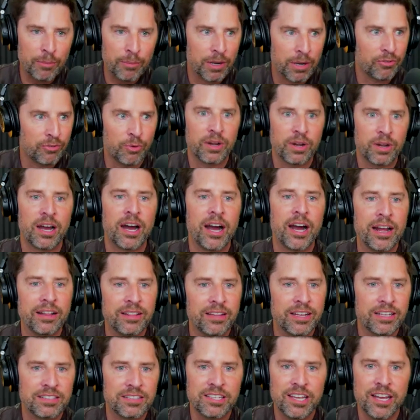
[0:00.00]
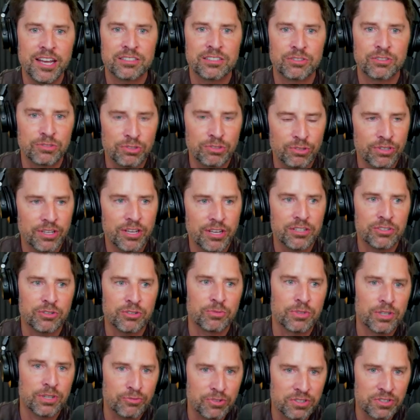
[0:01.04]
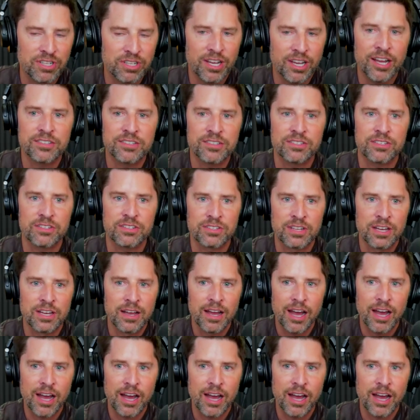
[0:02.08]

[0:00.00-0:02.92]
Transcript: But if I want to highlight text or do this or different sizes,